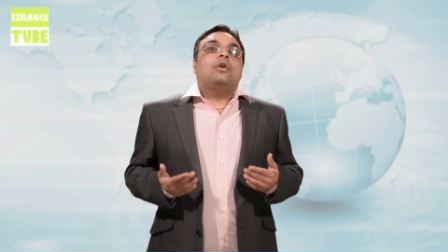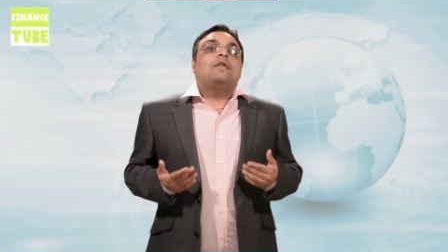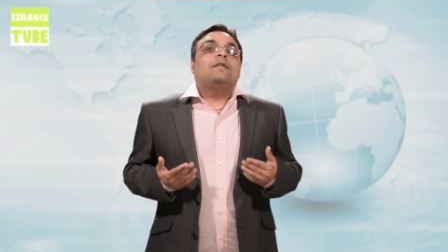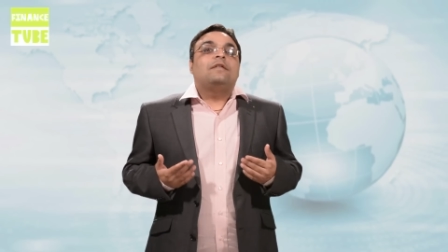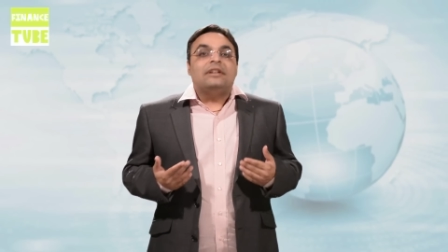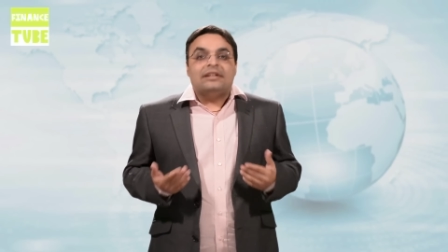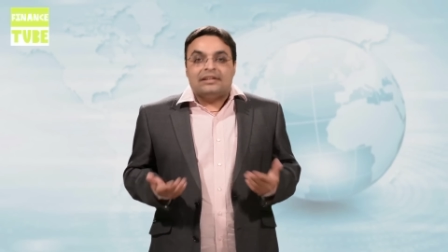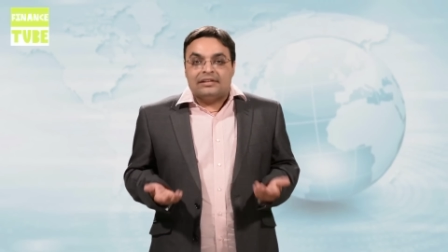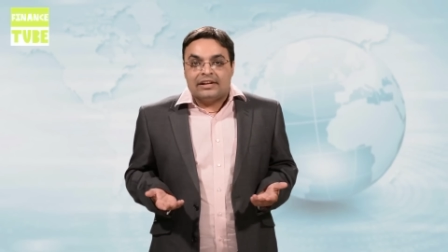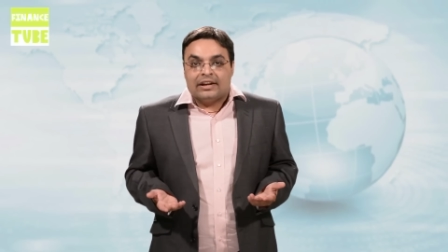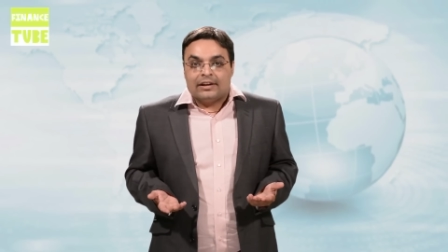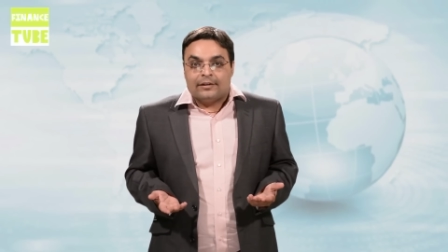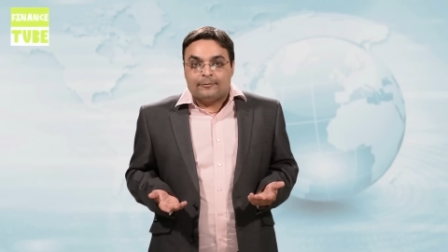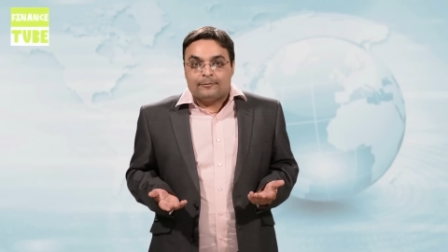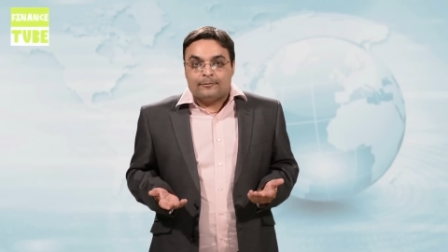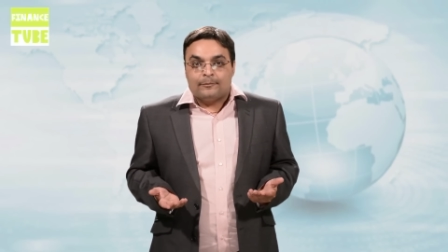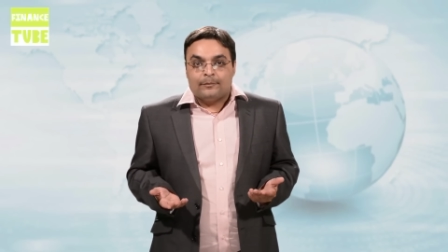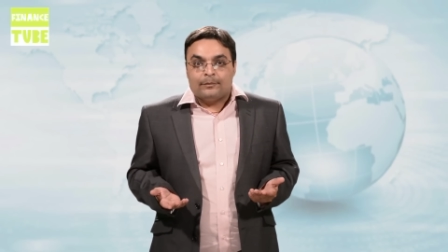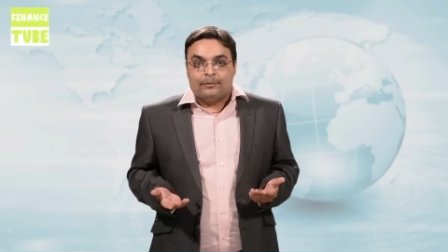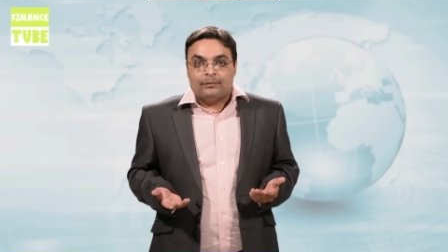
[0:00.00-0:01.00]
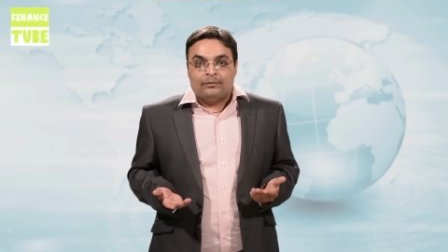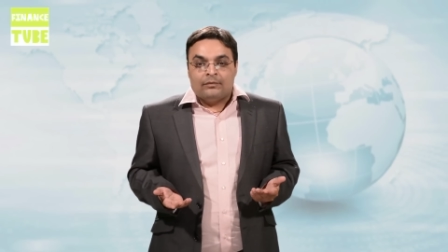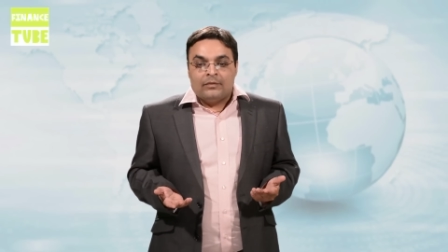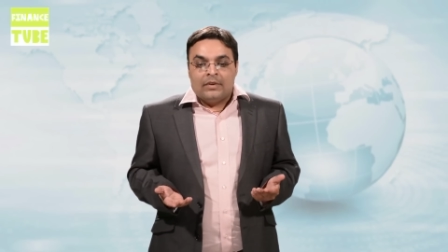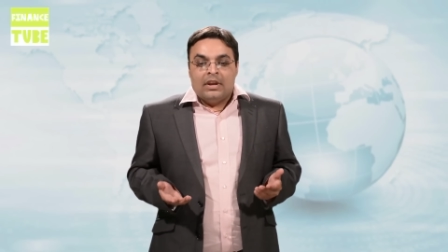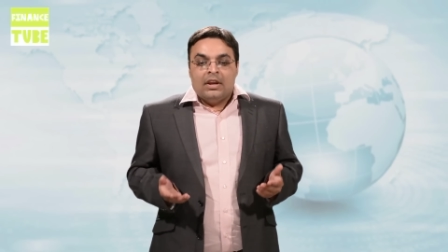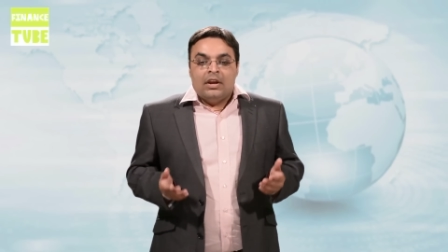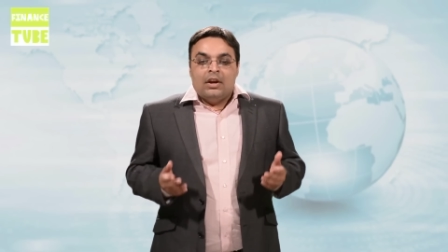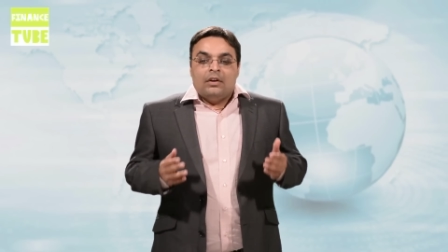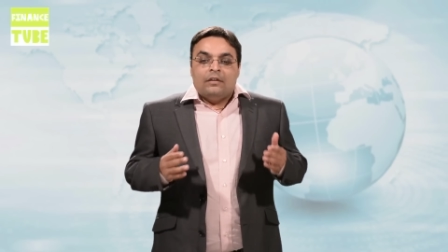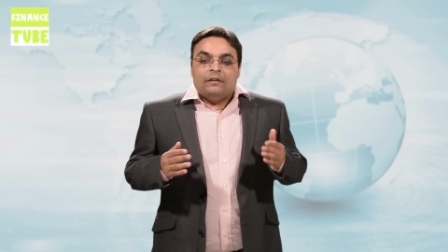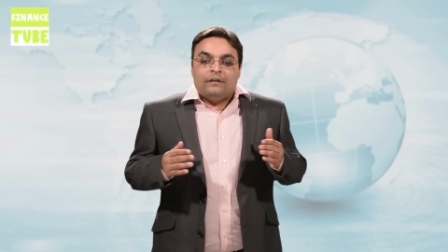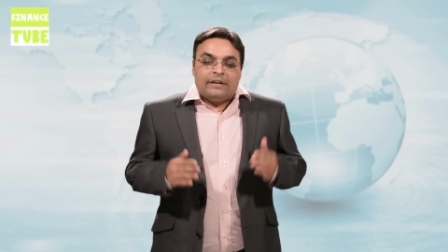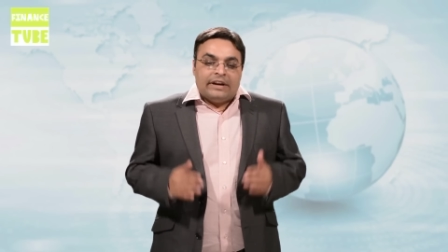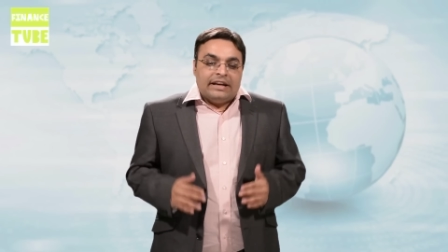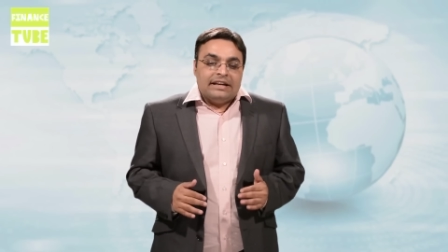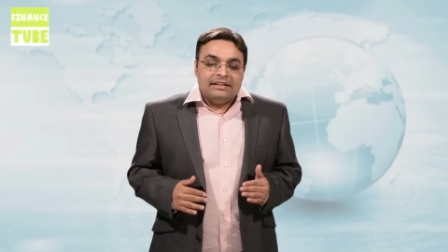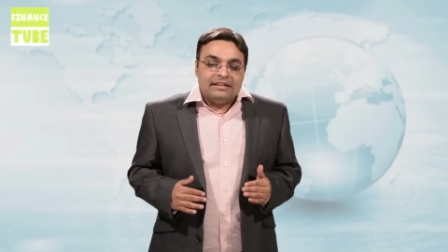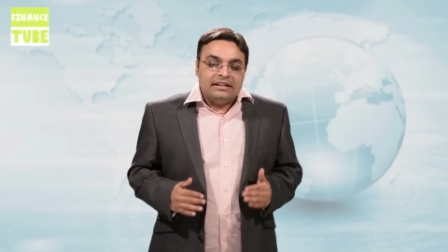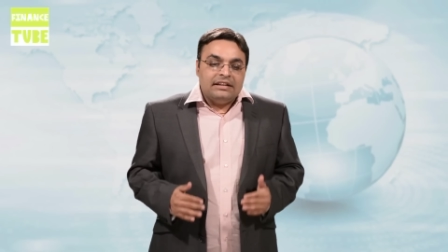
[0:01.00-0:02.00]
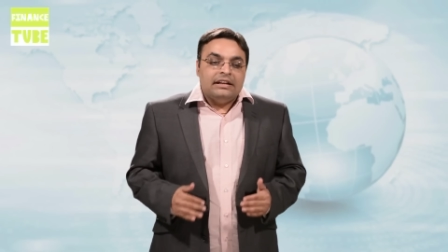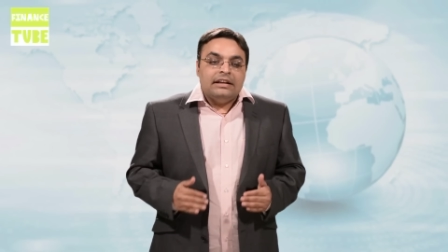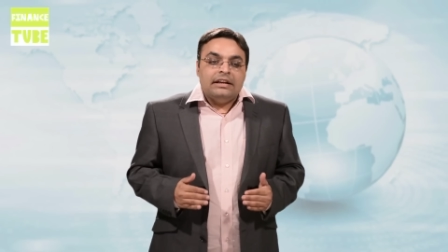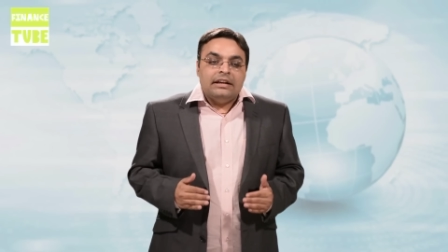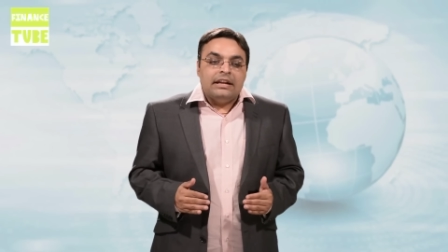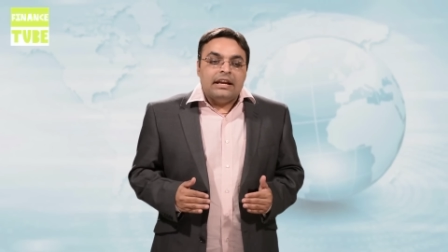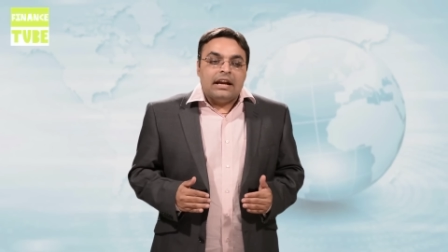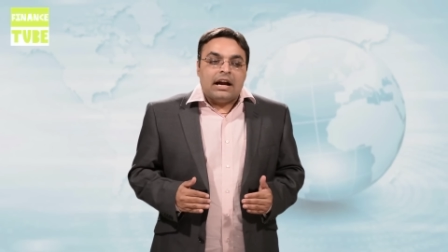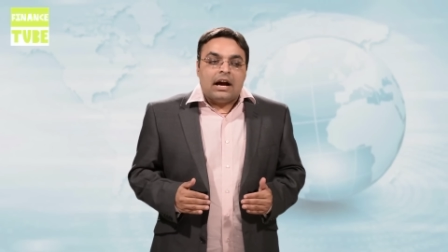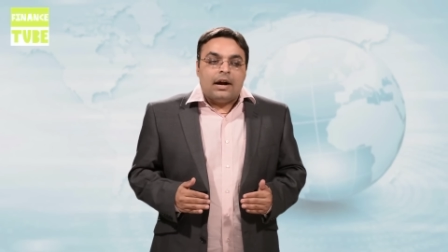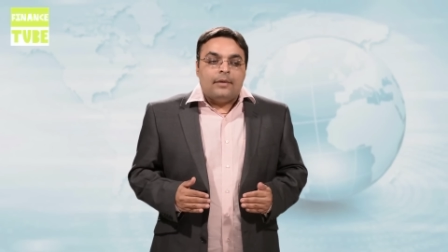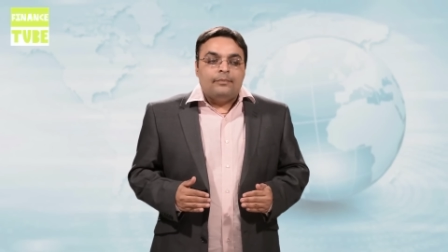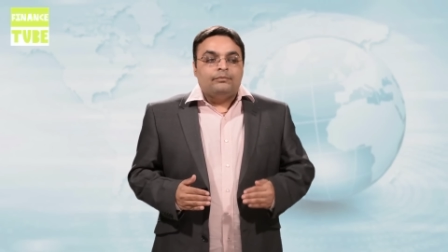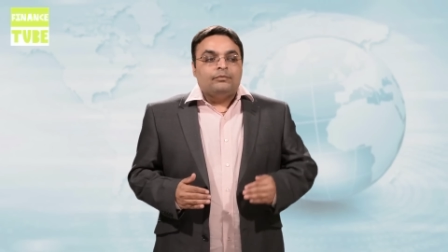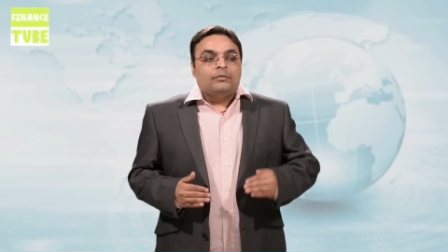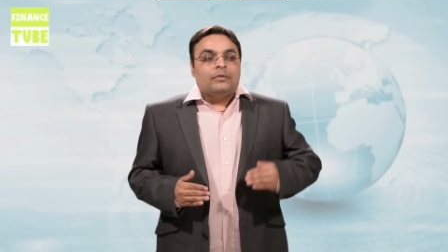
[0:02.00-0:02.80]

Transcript: of listing? Friends, in India,